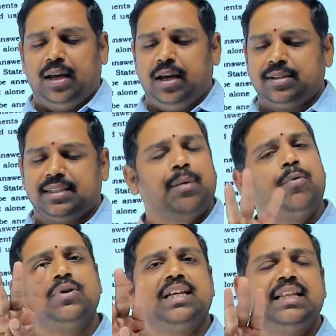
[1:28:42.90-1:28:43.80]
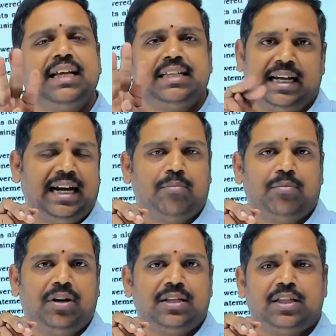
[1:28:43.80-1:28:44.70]
suppose in these 3
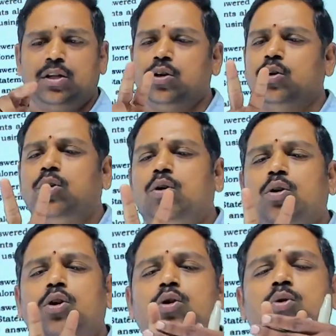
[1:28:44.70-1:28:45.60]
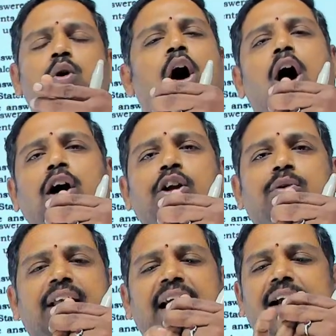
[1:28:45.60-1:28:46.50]
numbers, 2 odd you
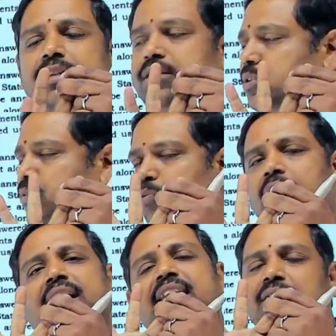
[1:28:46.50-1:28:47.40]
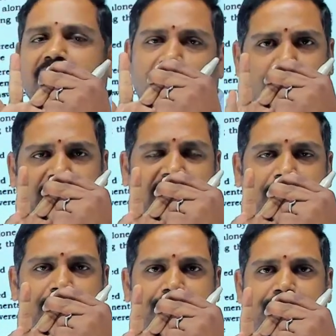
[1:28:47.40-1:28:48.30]
take, 1 even you take.
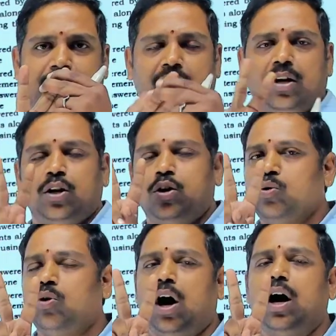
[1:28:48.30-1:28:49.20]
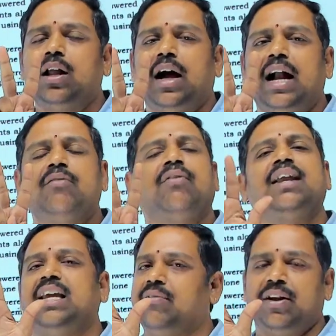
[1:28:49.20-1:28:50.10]
2 odd and 1
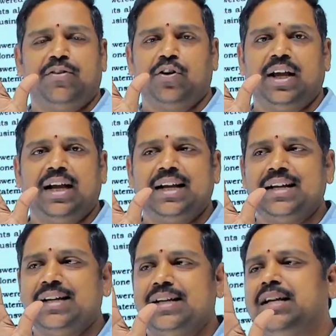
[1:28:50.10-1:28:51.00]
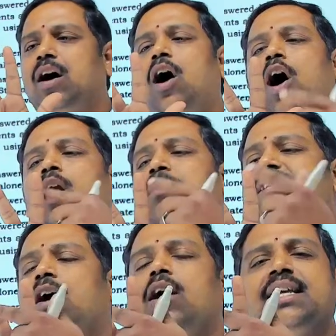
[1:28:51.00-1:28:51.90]
even if you take. Odd plus
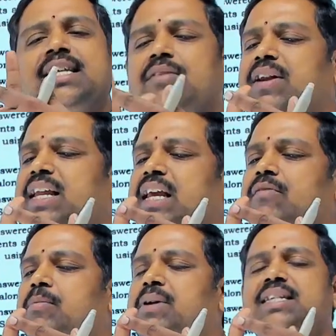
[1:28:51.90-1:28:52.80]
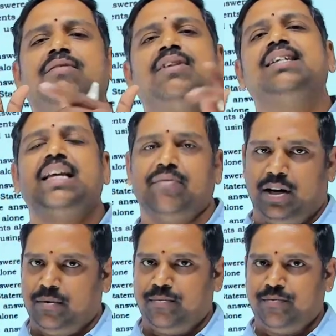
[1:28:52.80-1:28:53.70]
odd is even plus even is even.
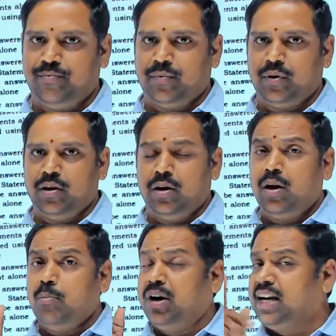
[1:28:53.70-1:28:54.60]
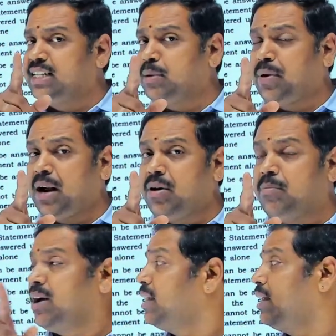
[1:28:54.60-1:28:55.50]
But it's a prime number
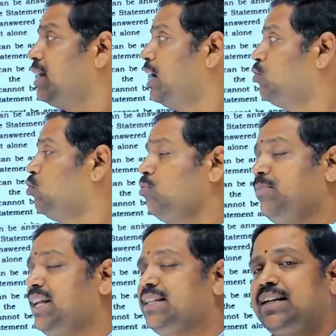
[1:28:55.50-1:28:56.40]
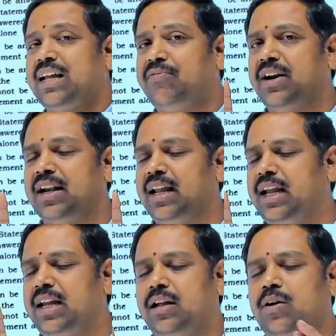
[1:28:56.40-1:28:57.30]
other than 2 means definitely
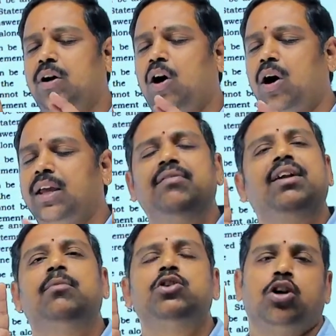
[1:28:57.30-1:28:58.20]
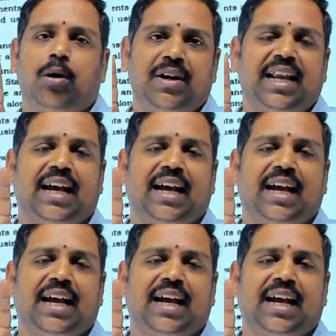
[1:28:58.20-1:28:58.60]
even number should not be taken.